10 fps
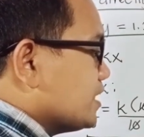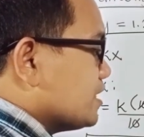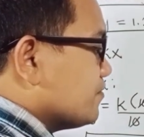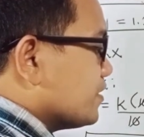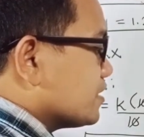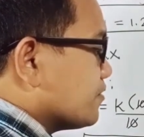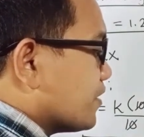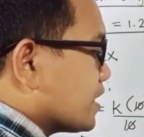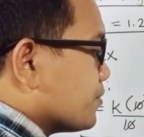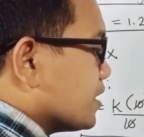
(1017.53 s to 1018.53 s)
leaving the
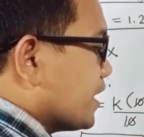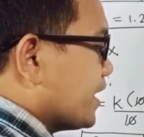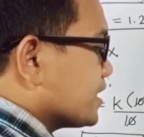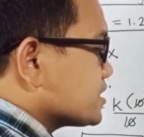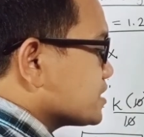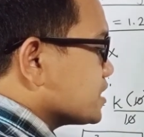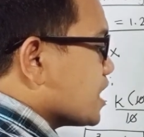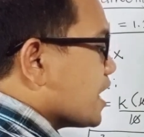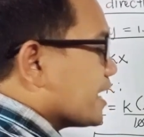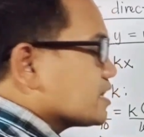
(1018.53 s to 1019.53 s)
variable x,
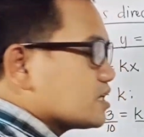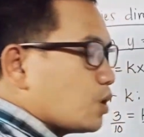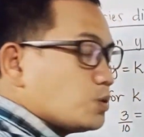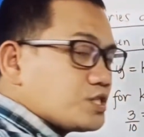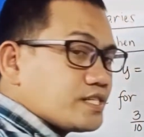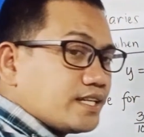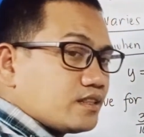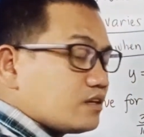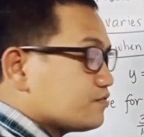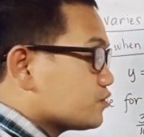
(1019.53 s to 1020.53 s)
and quotient
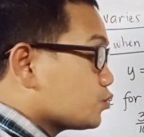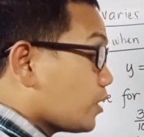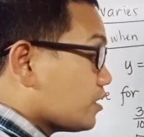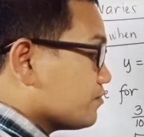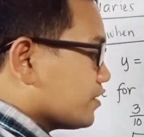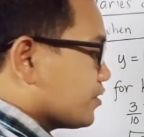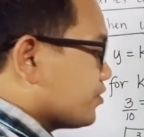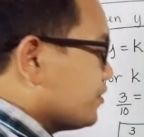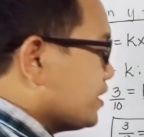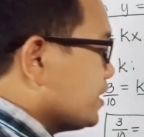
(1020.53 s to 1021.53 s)
of 12 and
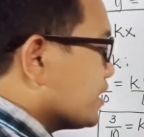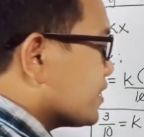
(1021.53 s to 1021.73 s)
3,